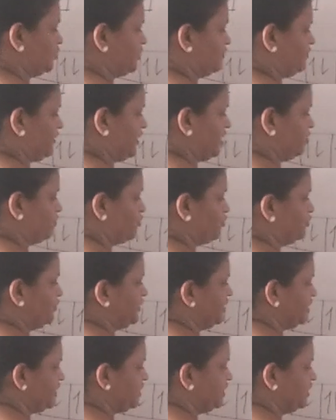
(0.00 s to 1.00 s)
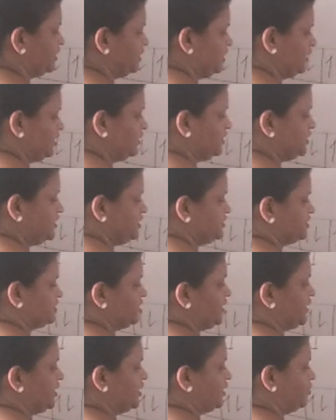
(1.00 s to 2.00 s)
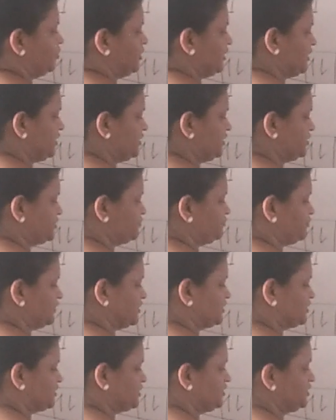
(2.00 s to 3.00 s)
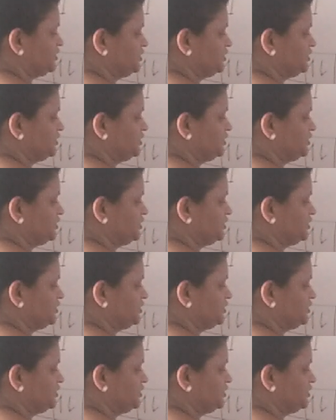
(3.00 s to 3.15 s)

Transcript: what we have to do here? In these 3 orbitals, first,